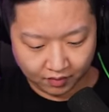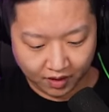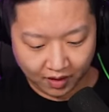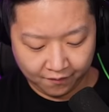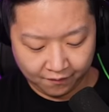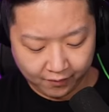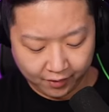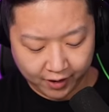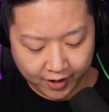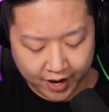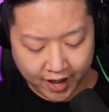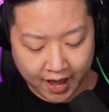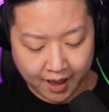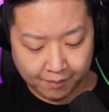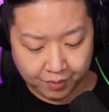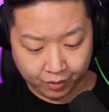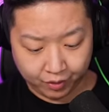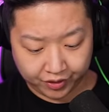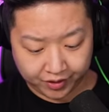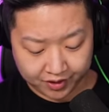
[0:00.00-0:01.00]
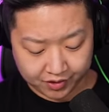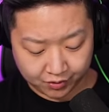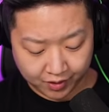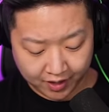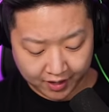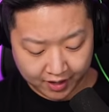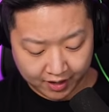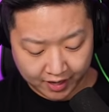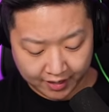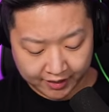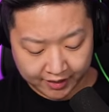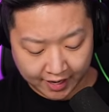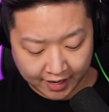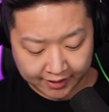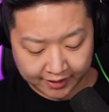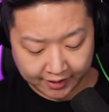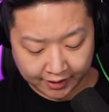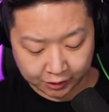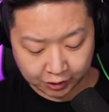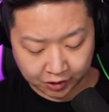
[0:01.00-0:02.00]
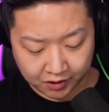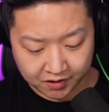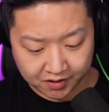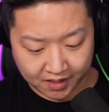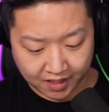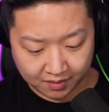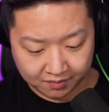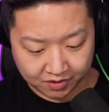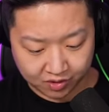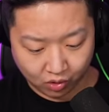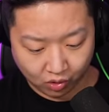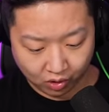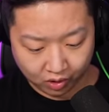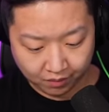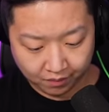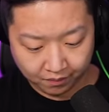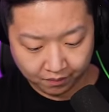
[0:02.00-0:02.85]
I'm very happy with this right now. I think I should just let him score.